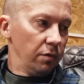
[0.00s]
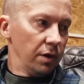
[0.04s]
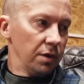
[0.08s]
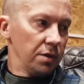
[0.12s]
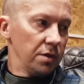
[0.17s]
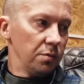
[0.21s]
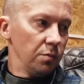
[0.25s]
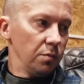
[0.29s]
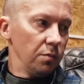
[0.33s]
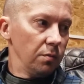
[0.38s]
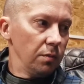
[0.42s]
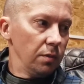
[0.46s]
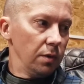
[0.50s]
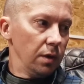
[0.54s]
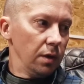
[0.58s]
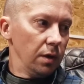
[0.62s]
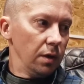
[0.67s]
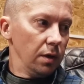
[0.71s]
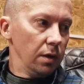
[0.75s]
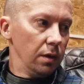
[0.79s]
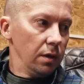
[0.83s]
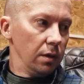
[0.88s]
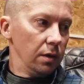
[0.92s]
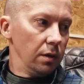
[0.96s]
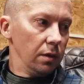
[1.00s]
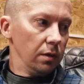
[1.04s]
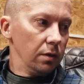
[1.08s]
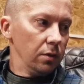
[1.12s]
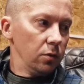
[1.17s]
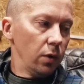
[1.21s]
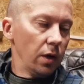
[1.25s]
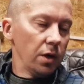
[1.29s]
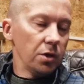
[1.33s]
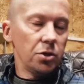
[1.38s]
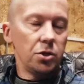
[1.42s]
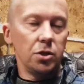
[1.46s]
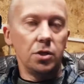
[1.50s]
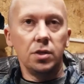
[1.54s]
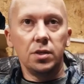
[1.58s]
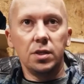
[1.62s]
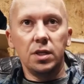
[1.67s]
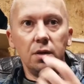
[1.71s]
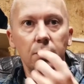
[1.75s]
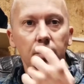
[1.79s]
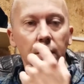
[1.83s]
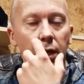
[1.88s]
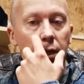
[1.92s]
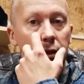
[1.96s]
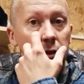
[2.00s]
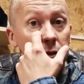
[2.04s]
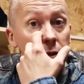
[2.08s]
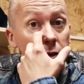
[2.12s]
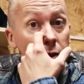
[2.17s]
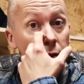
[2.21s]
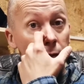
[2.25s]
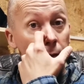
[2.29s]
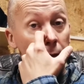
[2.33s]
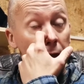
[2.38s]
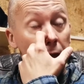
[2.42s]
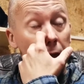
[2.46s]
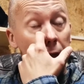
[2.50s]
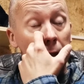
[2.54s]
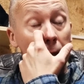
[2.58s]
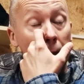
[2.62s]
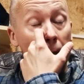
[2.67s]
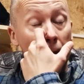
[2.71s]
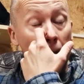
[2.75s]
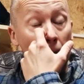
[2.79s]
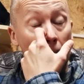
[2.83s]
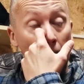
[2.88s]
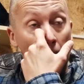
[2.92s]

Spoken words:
had some questions emailed to me